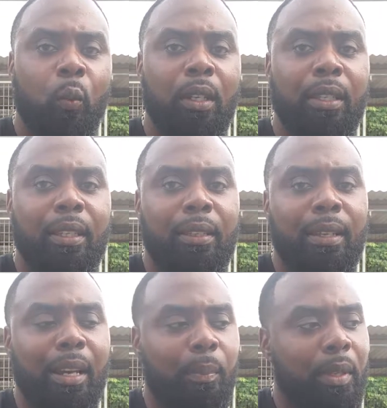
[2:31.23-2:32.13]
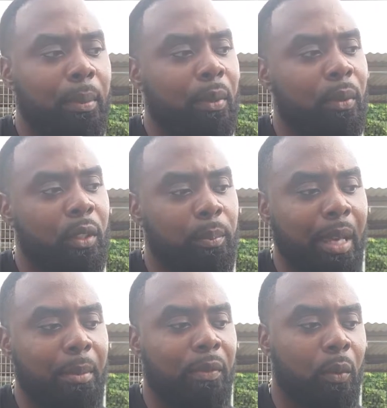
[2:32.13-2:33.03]
get a lot of people to
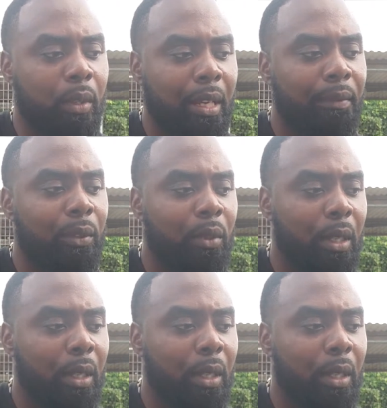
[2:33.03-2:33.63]
respect me for what I'm doing.